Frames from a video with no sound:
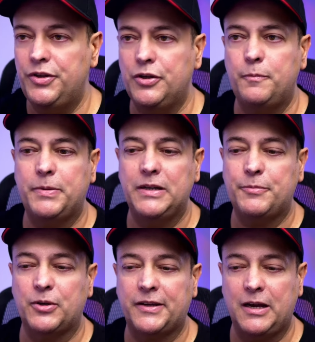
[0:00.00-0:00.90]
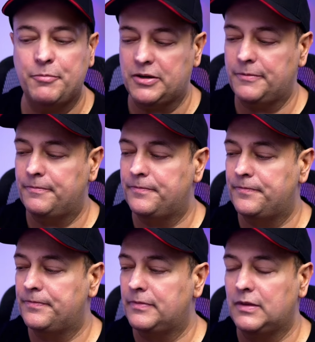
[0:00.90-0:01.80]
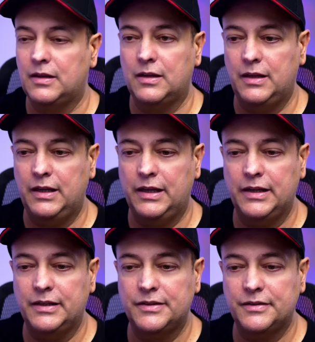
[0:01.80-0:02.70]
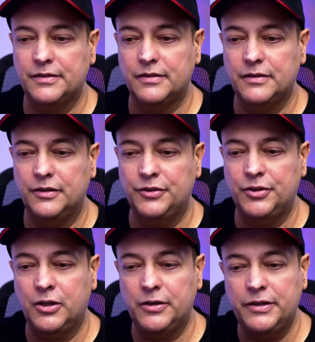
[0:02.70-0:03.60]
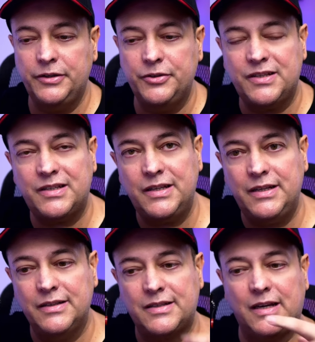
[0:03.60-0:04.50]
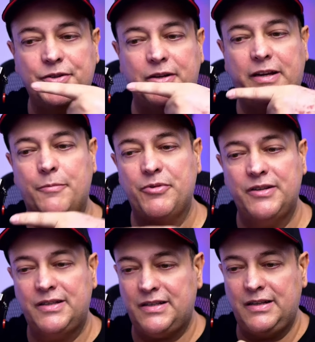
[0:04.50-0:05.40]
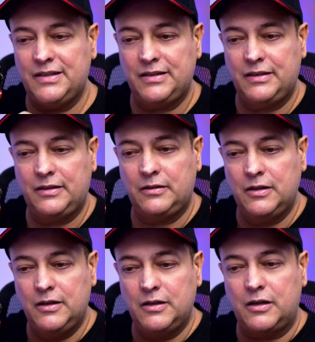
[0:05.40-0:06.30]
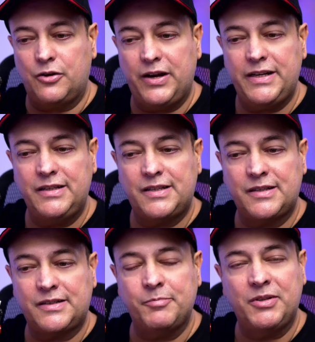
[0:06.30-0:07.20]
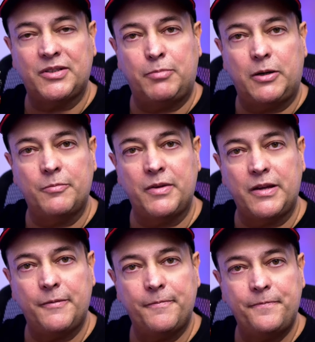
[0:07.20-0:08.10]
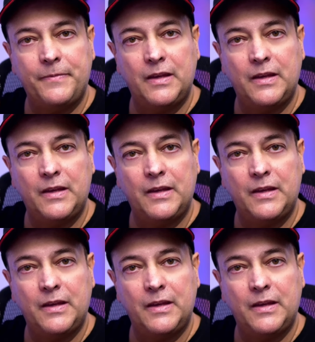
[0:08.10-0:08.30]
When you open up your camera and you go and you see inside your camera, you see there's a little grading system at the bottom there.